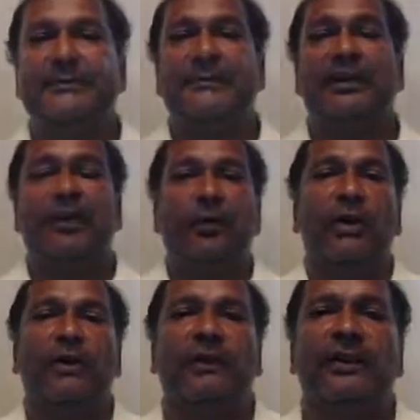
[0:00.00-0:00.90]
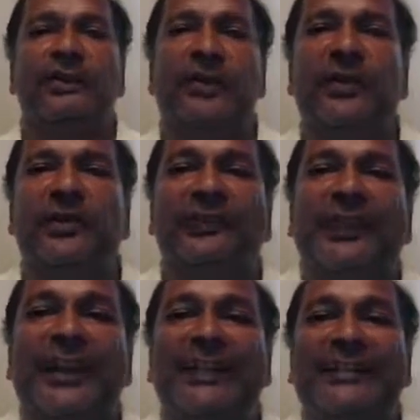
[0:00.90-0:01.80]
What is the zone
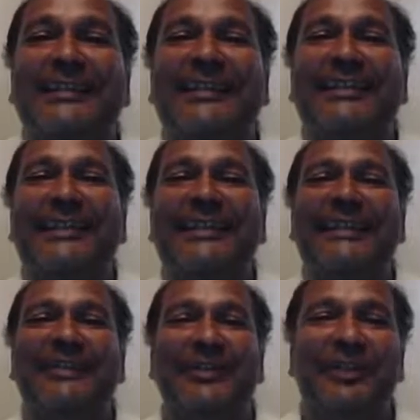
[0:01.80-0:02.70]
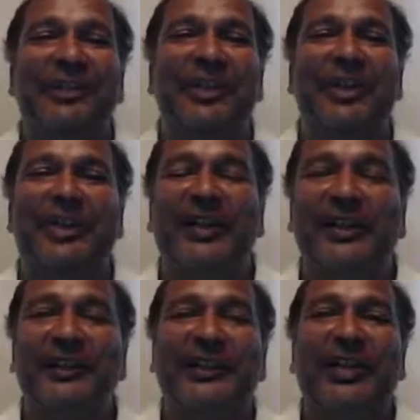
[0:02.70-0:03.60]
effect? Well, you know that
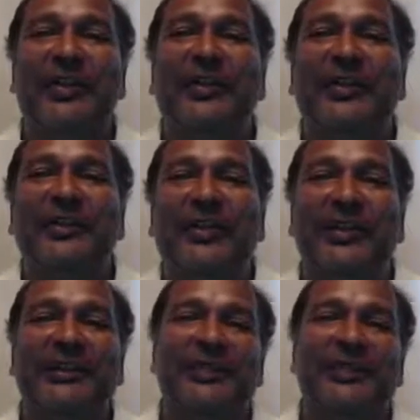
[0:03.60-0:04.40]
the zone is when